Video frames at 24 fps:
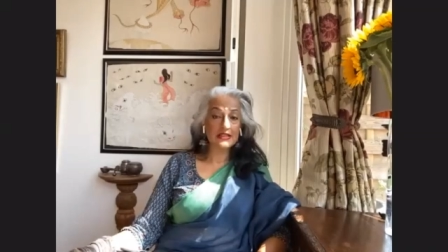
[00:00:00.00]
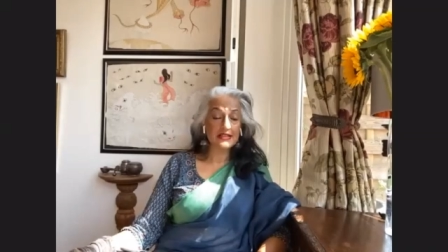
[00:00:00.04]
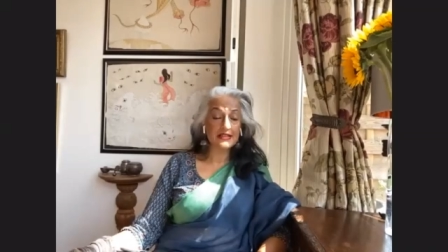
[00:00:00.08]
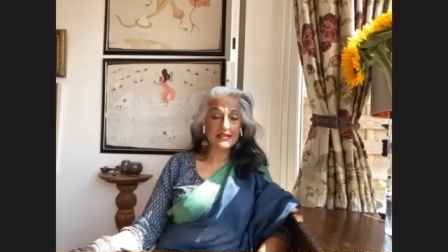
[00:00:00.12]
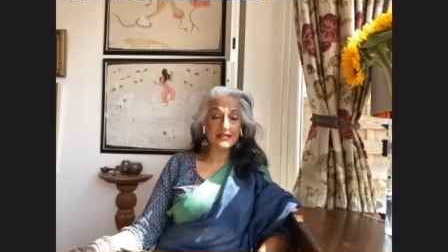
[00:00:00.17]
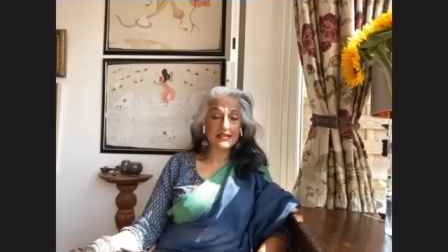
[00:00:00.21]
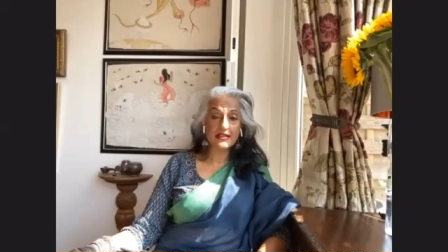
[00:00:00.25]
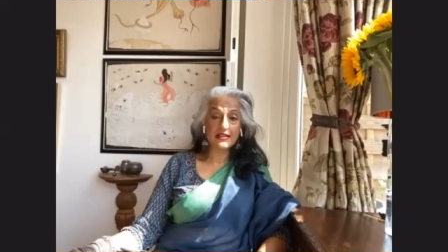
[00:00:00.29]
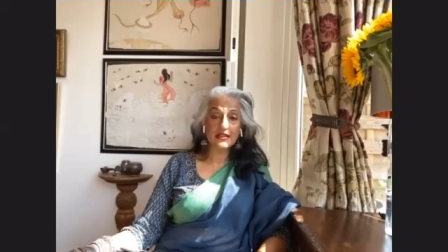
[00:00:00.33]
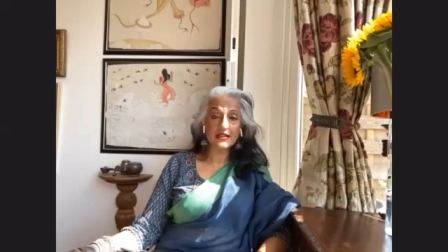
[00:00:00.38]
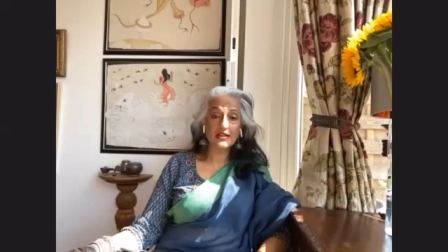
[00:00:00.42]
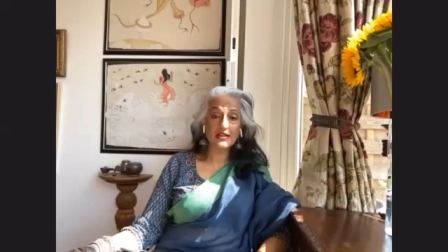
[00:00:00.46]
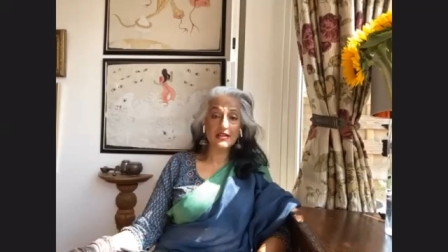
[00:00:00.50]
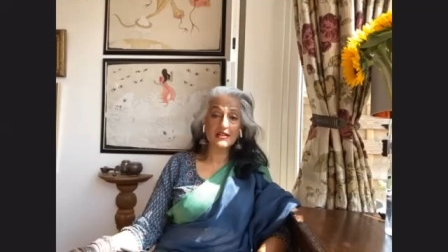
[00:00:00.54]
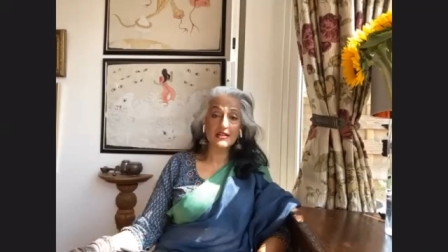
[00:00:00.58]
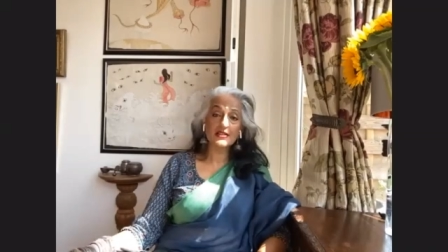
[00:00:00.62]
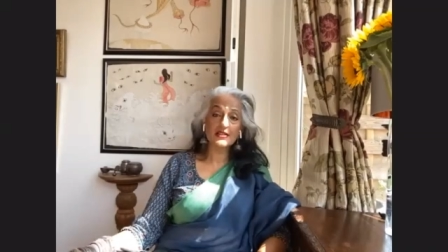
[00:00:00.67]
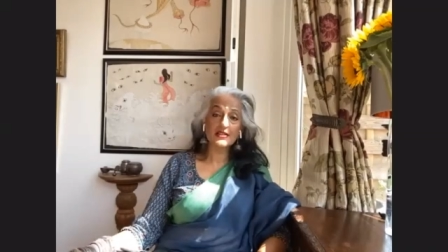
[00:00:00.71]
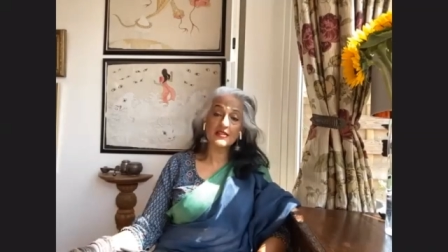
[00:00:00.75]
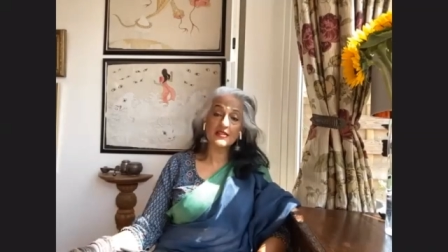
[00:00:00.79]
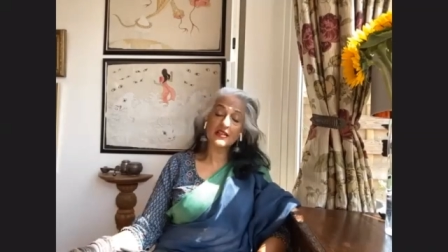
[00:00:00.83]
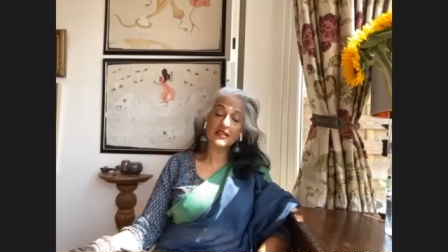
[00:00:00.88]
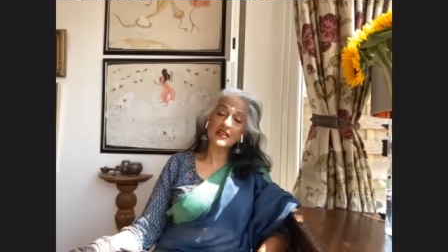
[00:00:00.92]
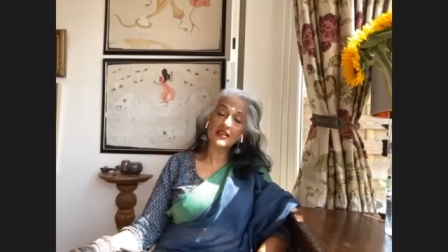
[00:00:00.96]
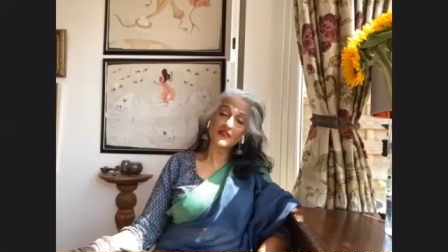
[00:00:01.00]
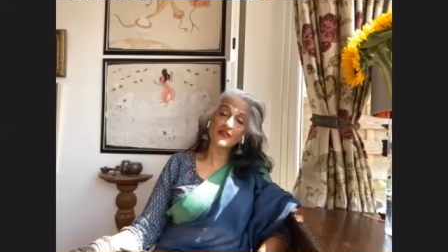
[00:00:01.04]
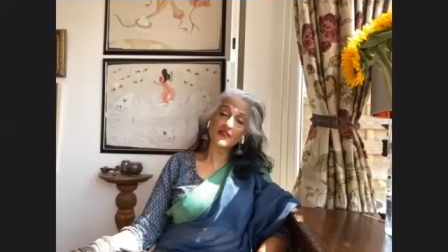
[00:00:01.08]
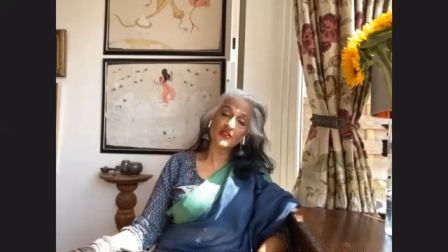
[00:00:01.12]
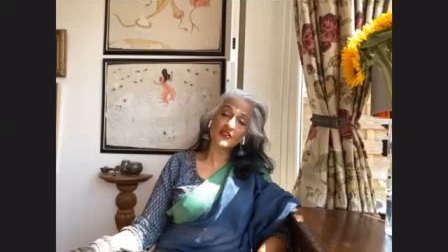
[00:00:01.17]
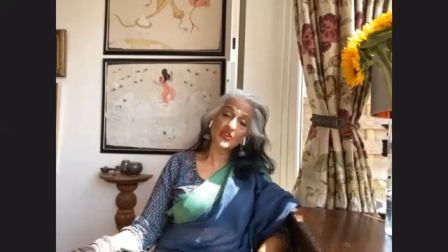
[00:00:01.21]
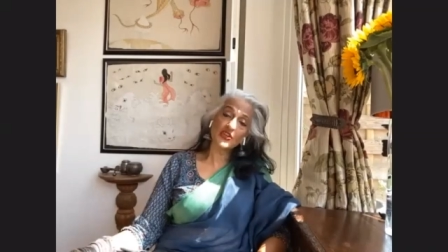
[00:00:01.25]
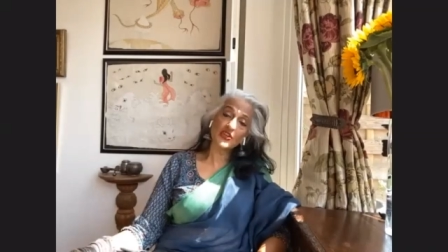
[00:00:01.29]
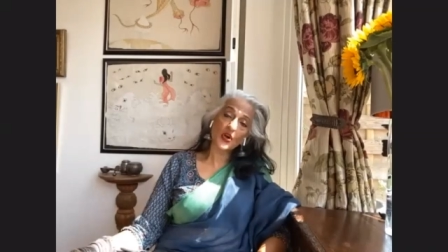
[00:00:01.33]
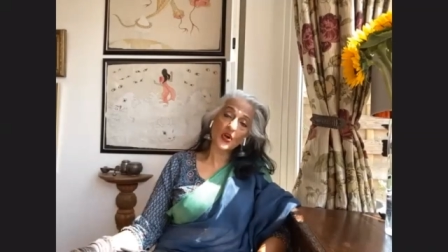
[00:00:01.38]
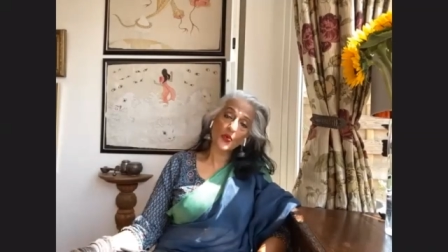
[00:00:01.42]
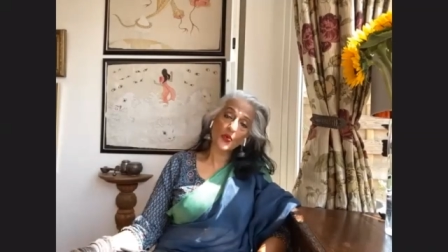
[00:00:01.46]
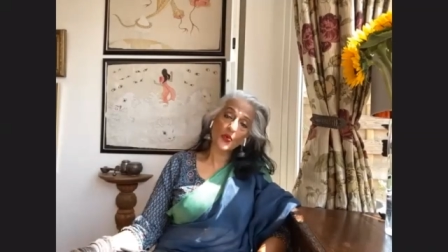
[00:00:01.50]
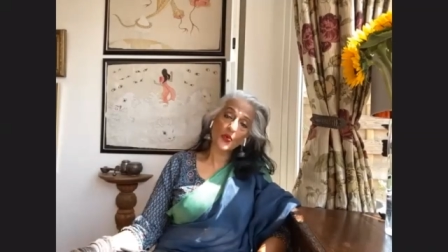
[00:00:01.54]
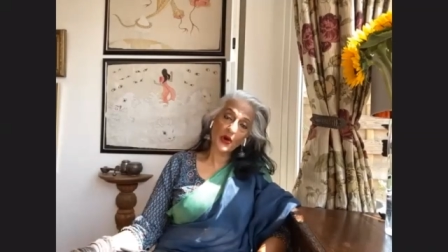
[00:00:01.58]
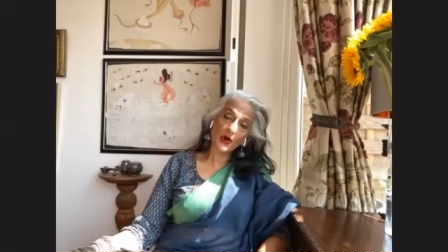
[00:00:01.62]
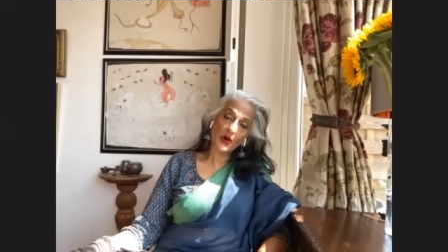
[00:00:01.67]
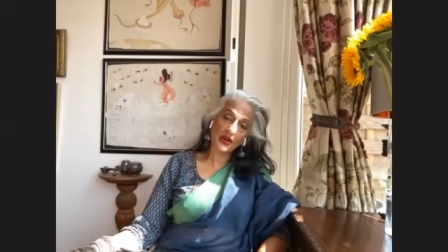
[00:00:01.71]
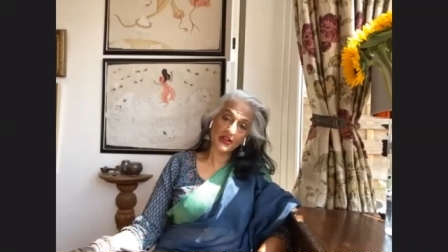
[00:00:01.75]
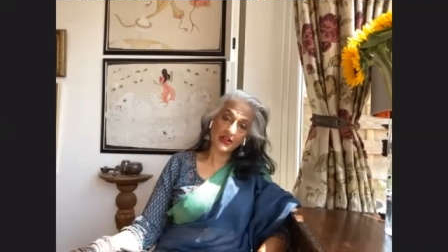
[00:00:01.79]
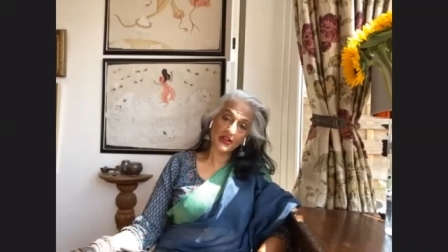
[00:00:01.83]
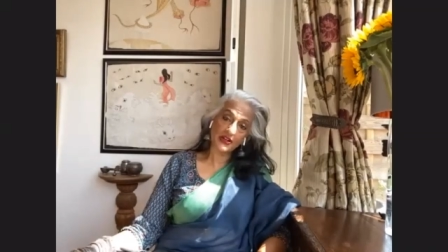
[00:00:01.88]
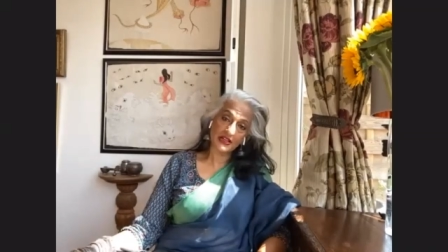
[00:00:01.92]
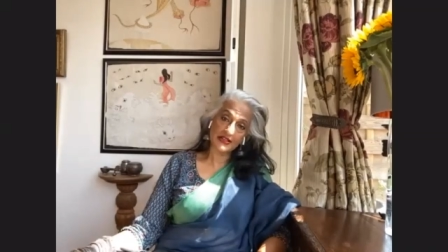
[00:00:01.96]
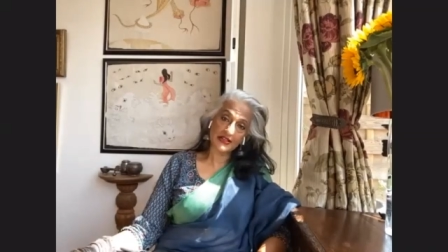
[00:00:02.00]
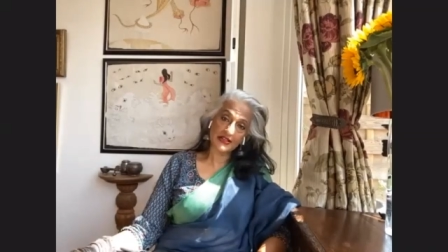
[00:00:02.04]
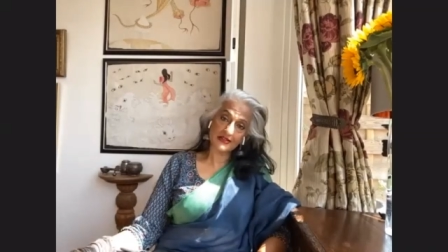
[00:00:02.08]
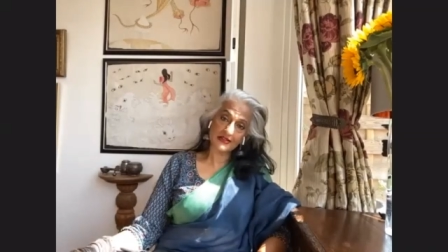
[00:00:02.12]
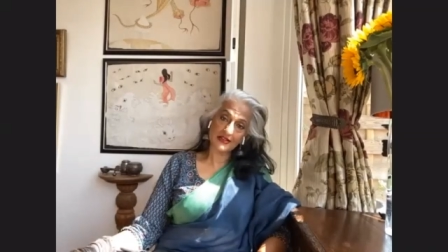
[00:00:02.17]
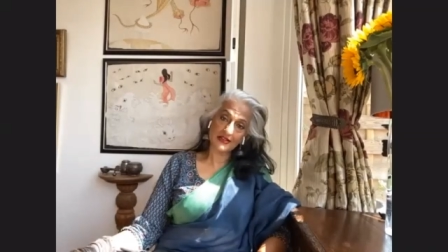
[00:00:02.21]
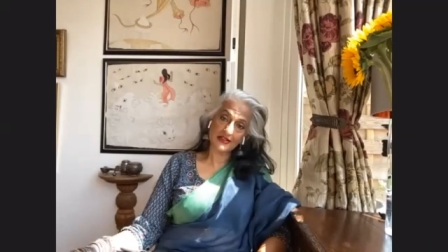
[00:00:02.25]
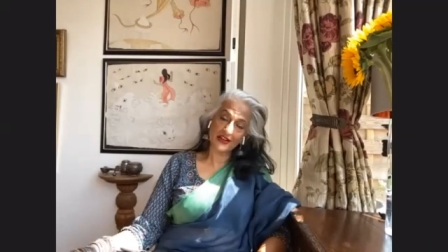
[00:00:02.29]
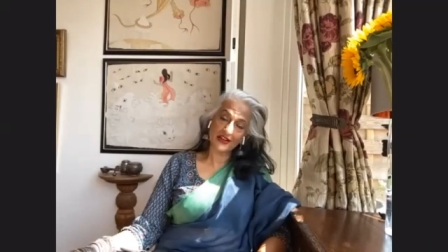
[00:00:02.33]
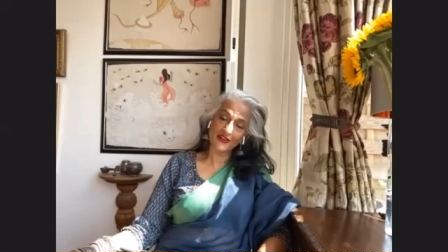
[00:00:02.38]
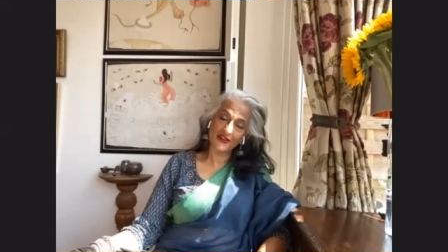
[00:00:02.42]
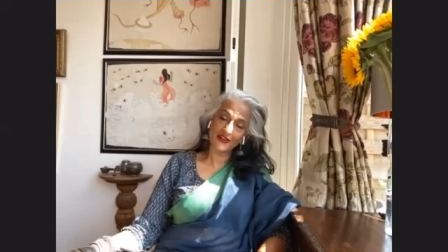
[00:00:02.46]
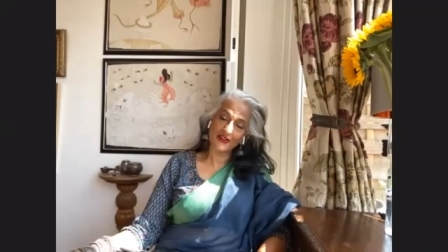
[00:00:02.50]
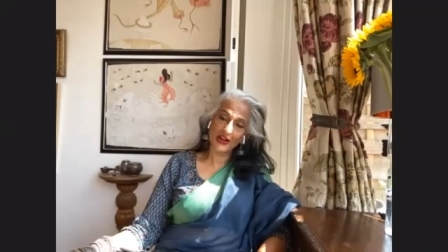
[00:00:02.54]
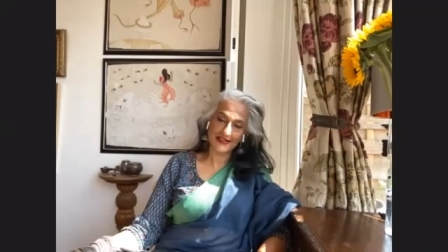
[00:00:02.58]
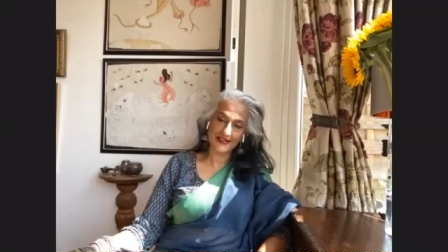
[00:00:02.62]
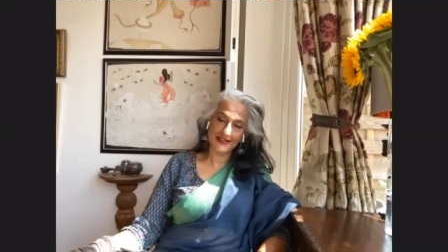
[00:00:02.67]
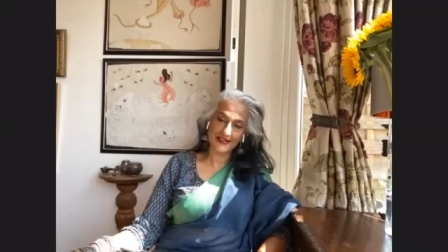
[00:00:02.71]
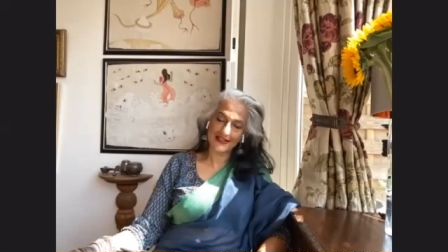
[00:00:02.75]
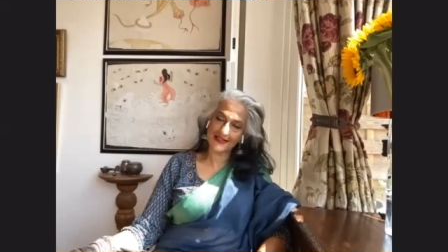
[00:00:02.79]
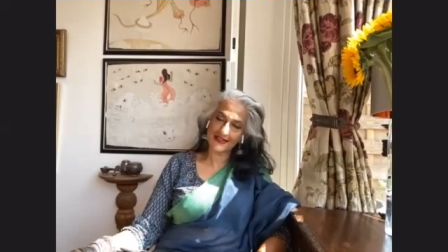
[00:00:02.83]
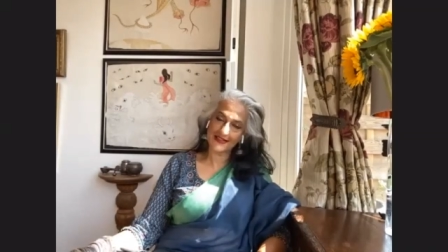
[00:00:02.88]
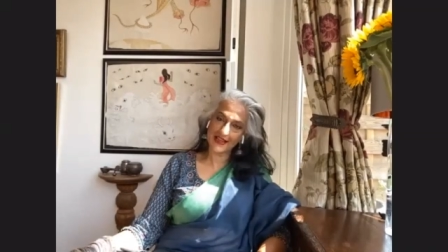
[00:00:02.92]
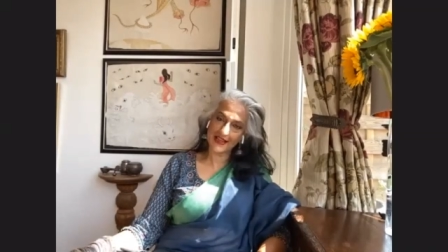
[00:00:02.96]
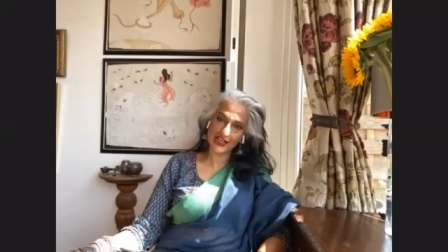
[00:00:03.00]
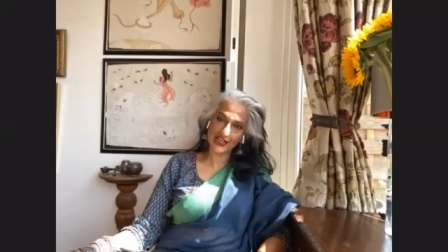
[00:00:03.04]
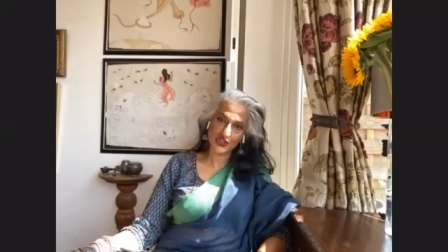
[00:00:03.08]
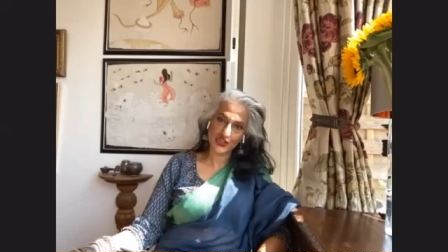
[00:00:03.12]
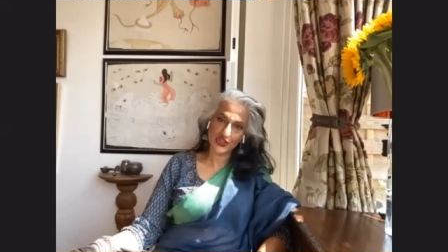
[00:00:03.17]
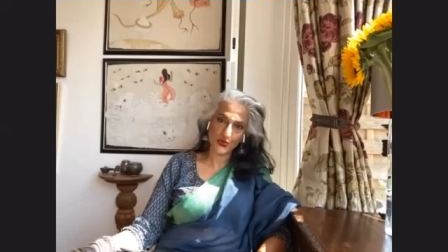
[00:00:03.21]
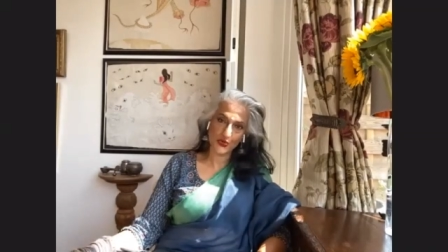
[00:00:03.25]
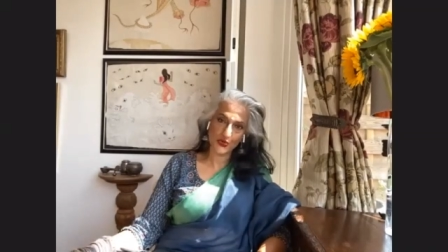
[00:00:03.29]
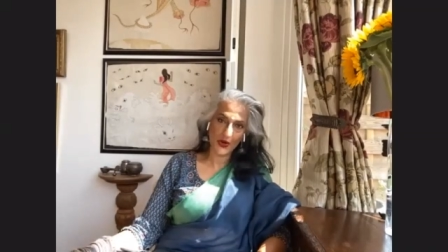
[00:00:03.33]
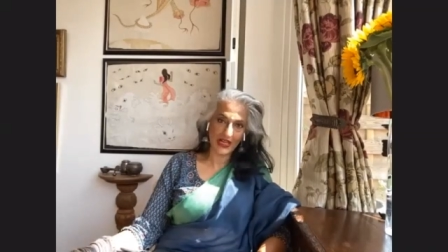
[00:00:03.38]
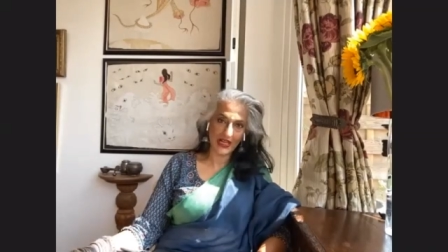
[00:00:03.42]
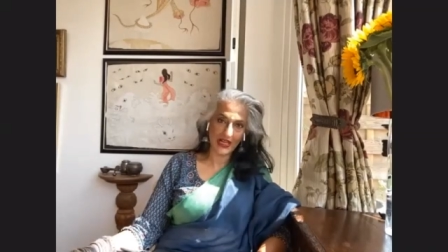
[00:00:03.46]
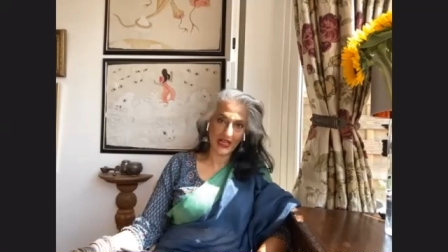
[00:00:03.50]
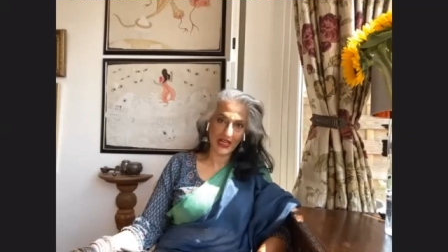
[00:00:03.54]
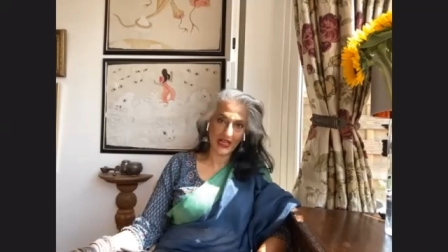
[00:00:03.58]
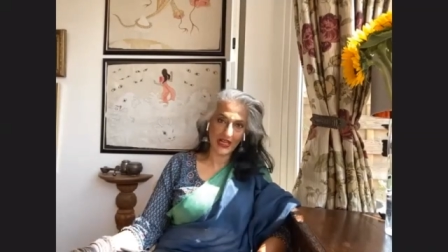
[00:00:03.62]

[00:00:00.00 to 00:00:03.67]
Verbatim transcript: even your worries around all things to do with sex and sexuality.